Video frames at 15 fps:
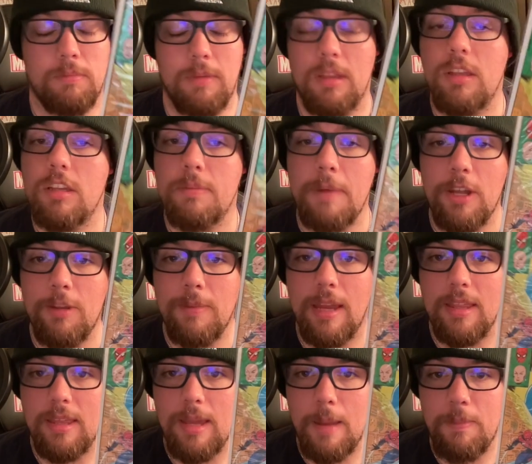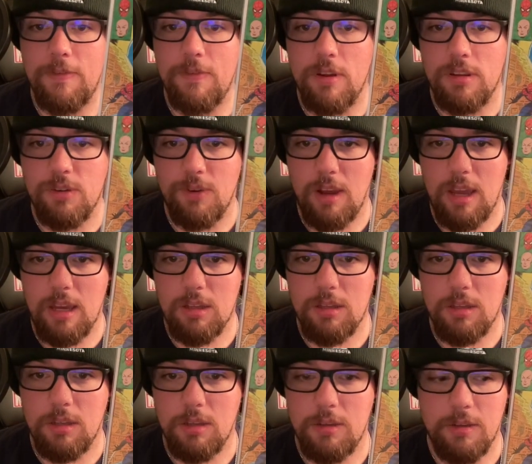Spider-Man, and Professor X.